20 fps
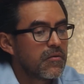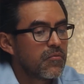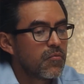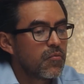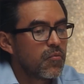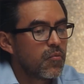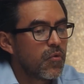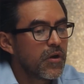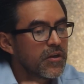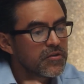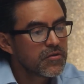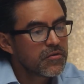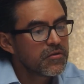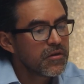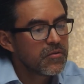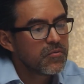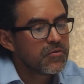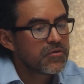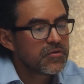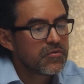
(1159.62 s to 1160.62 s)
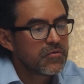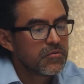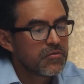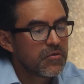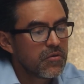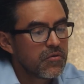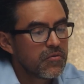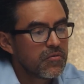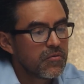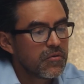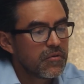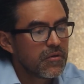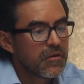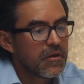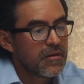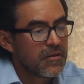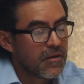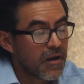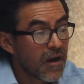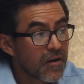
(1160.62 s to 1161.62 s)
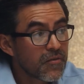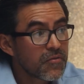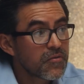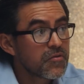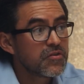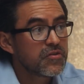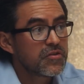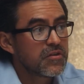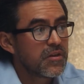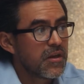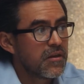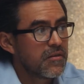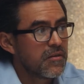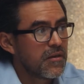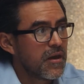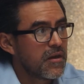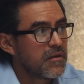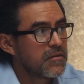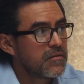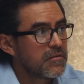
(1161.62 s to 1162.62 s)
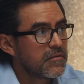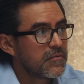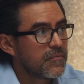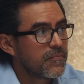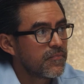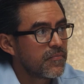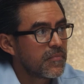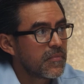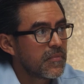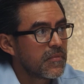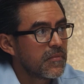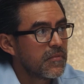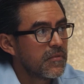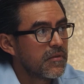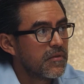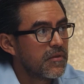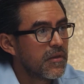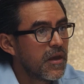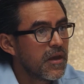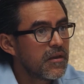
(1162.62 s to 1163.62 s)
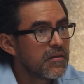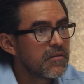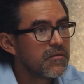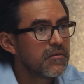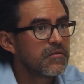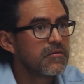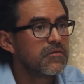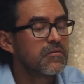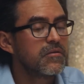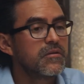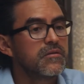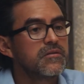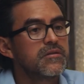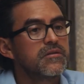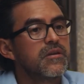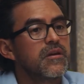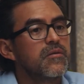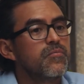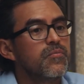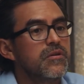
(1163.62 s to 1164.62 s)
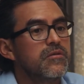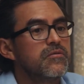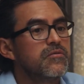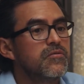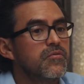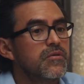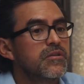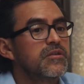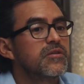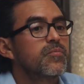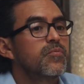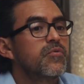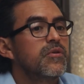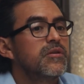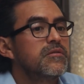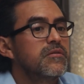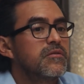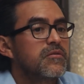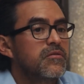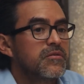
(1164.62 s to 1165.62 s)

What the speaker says: Once you're able to know and understand that, then you can step into expressing